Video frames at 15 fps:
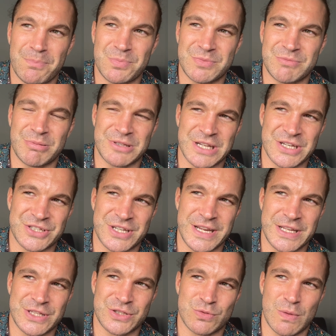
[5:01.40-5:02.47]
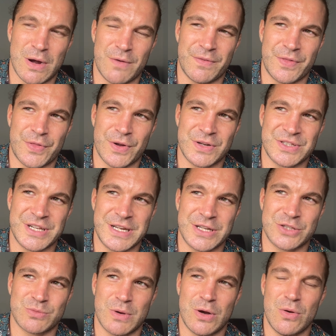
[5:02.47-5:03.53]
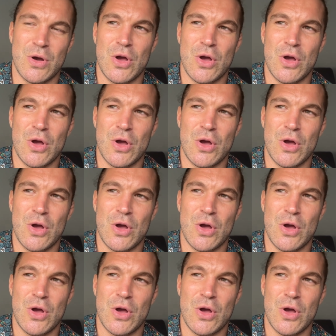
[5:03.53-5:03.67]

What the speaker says: potentially 12 and 13 as well,